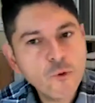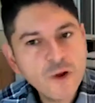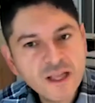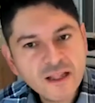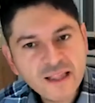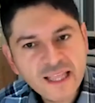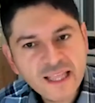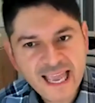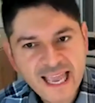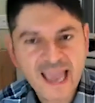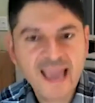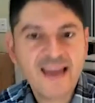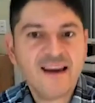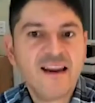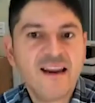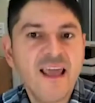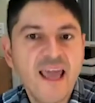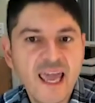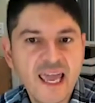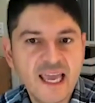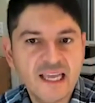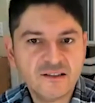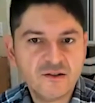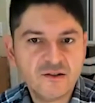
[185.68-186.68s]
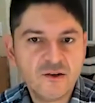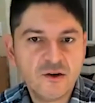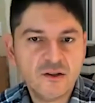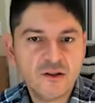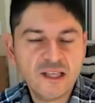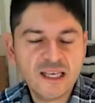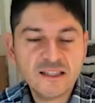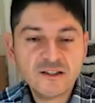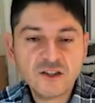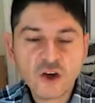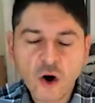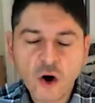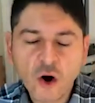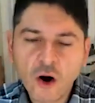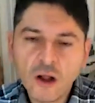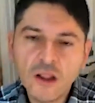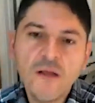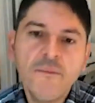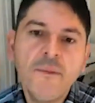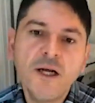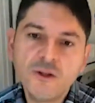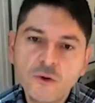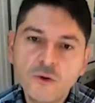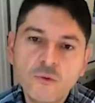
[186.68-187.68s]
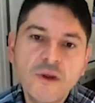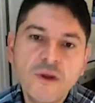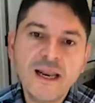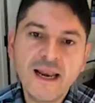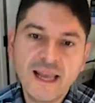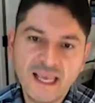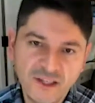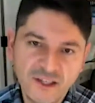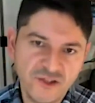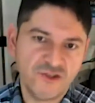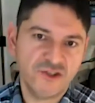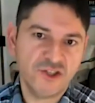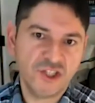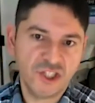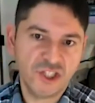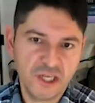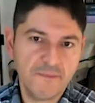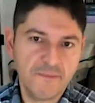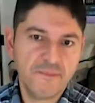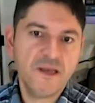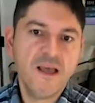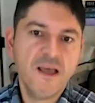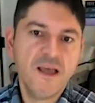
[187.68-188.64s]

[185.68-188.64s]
really engage. So it's all about the relationship.